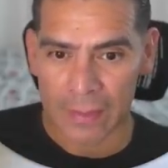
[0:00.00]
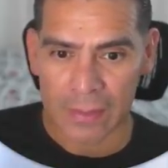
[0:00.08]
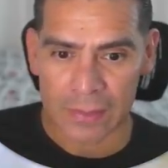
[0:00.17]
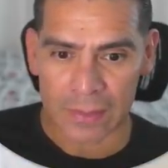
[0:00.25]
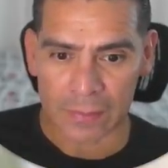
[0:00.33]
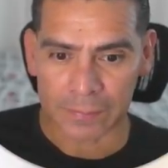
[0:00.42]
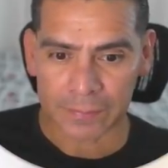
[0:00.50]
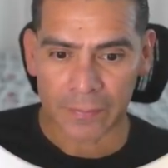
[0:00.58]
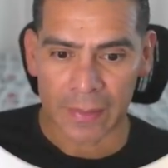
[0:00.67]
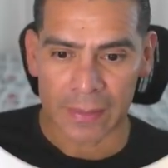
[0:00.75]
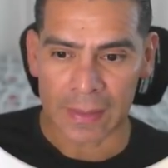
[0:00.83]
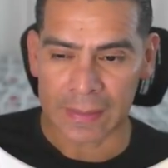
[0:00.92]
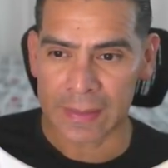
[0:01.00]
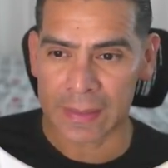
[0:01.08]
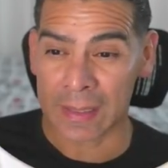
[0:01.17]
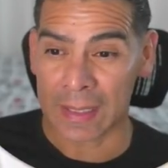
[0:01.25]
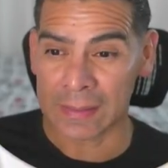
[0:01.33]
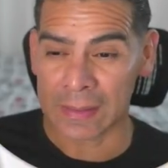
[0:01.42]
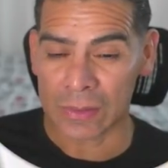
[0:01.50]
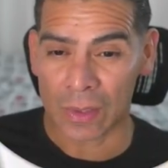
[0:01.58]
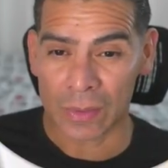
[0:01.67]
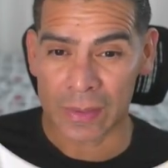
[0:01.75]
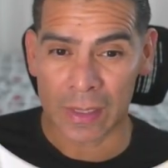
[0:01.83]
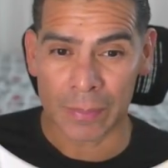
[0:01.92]
So that's it, guys. That's all
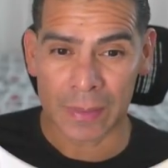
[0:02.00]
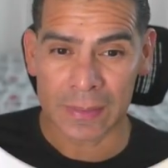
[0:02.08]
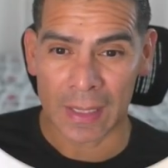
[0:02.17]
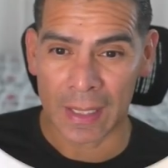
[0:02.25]
the updates I have